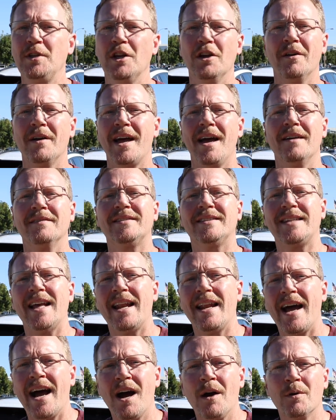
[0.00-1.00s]
You don't have
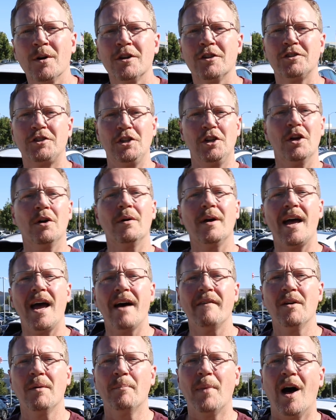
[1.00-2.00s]
set hours, you don't
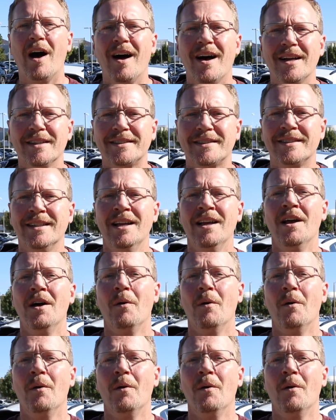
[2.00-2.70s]
have a boss.